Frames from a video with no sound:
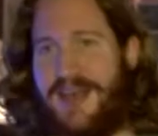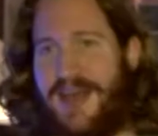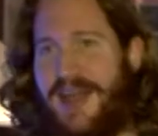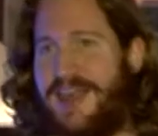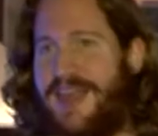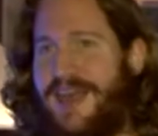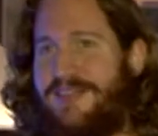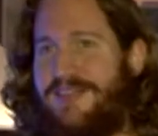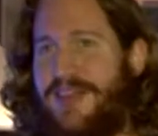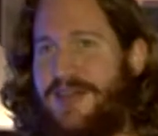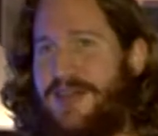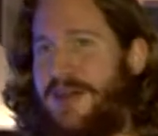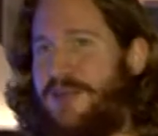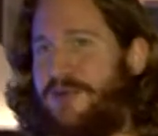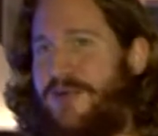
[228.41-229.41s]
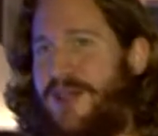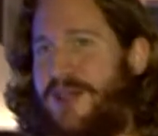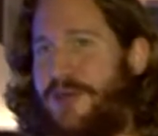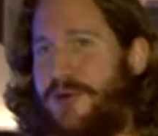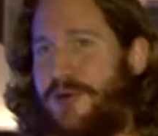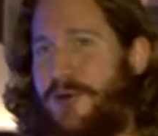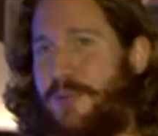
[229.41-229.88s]
at the end you got a
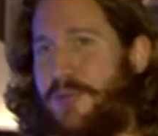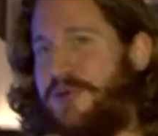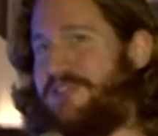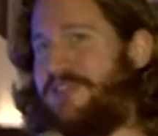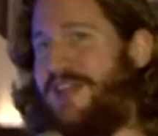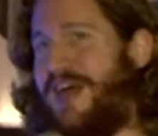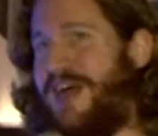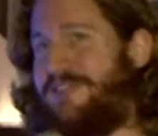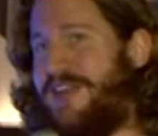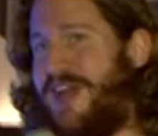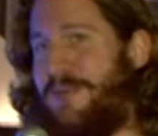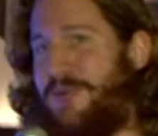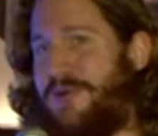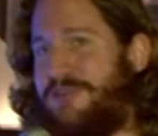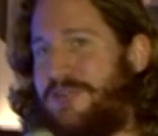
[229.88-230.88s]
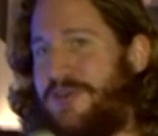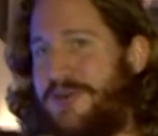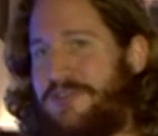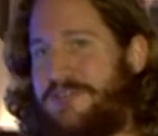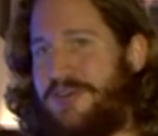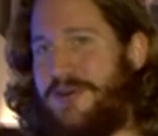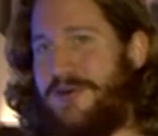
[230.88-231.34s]
really cool personalized game
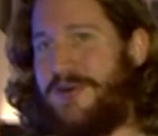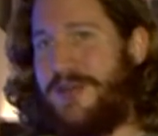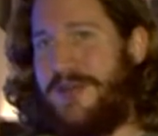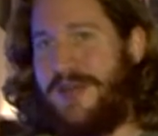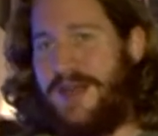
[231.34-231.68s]
console. So,